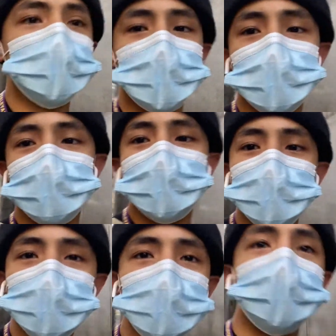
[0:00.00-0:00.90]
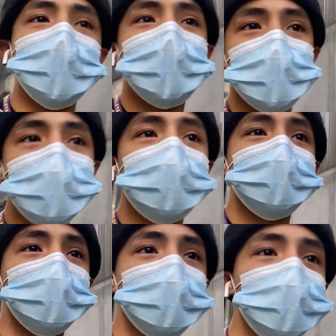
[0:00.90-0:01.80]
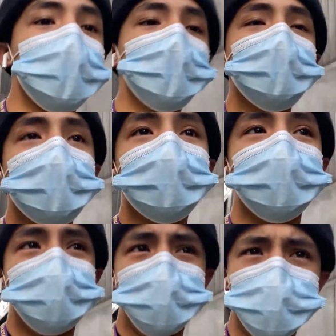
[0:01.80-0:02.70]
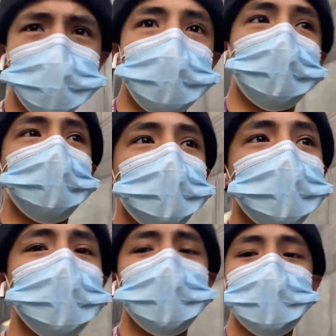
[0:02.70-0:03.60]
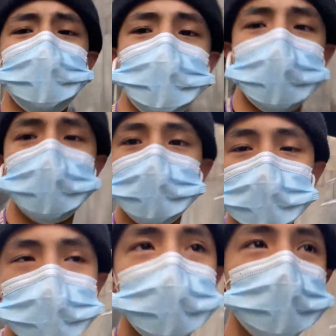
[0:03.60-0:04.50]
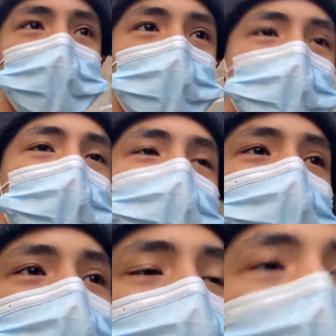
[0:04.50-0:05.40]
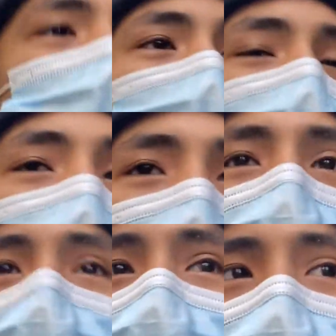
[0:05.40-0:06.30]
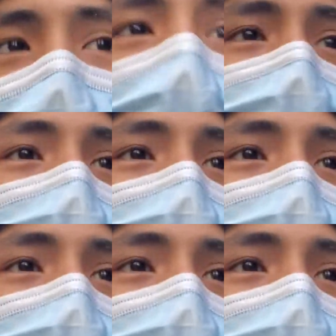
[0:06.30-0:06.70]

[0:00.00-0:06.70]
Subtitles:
I've never been out this early, and I've never gone to the gym this early. So I guess this is kind of